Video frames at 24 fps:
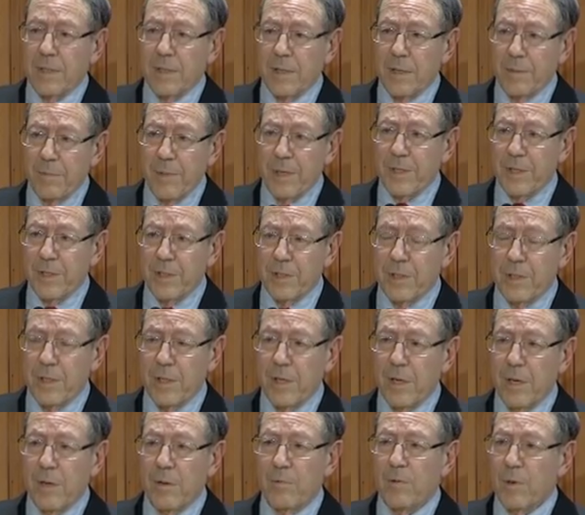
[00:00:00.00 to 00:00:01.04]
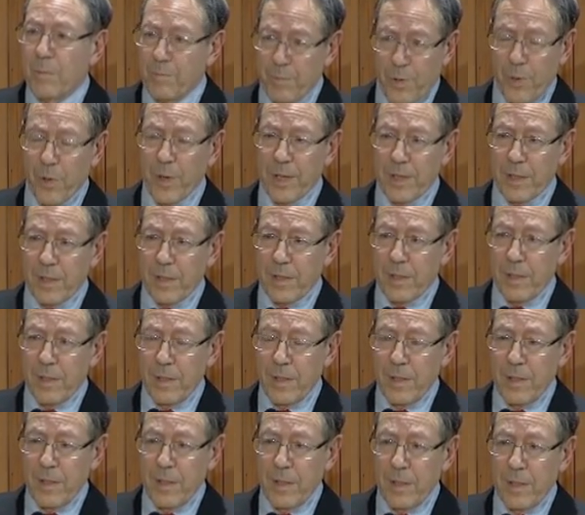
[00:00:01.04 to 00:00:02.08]
Commission's report,
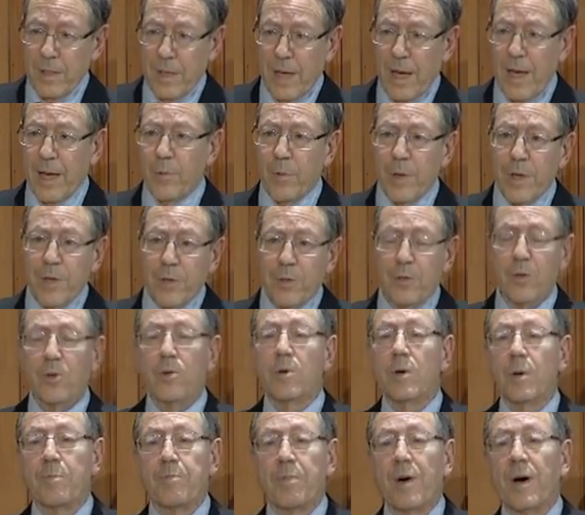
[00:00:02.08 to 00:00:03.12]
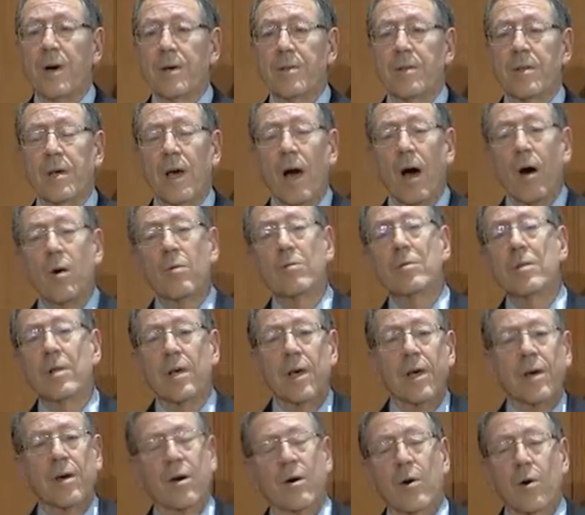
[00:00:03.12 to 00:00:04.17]
and we drew upon the
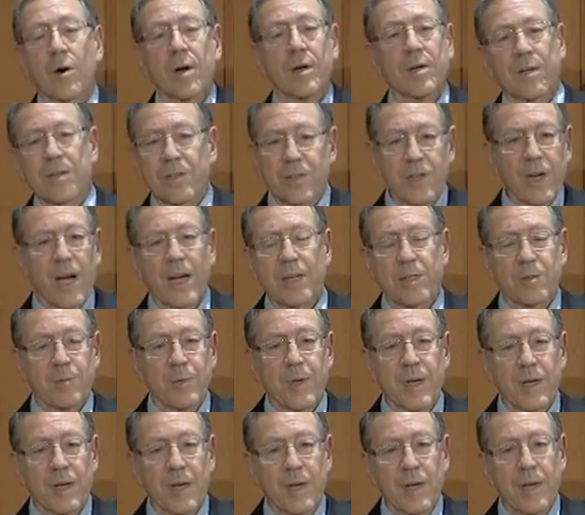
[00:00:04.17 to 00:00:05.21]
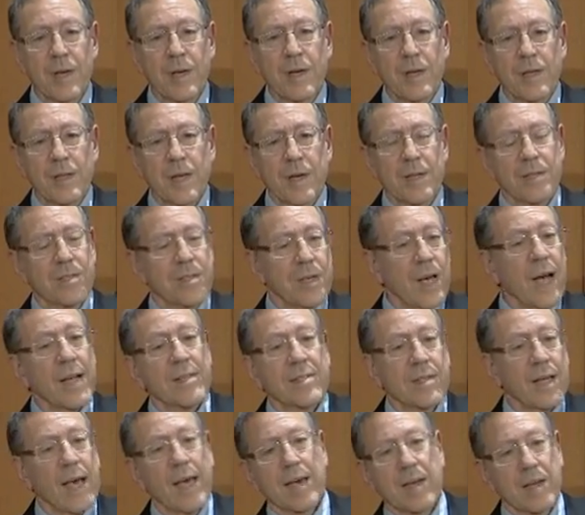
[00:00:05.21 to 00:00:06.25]
only court judgment that has
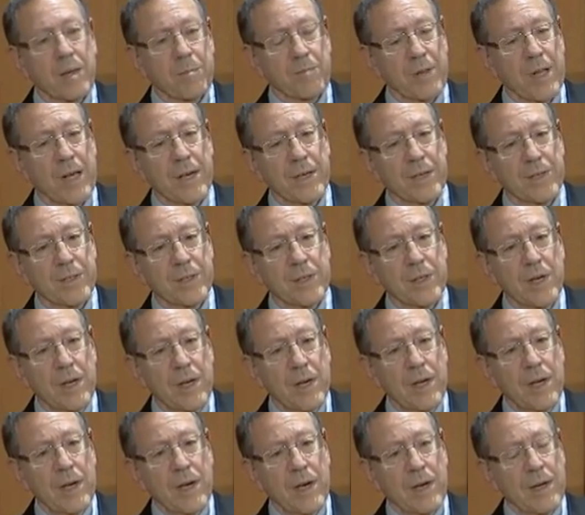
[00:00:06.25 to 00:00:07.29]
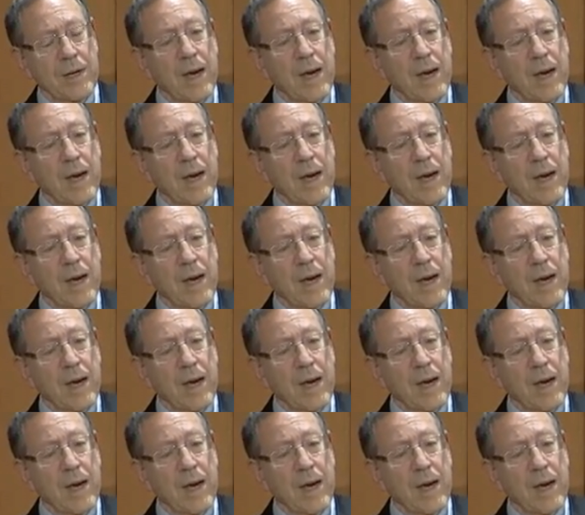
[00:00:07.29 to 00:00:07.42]
yet taken place, a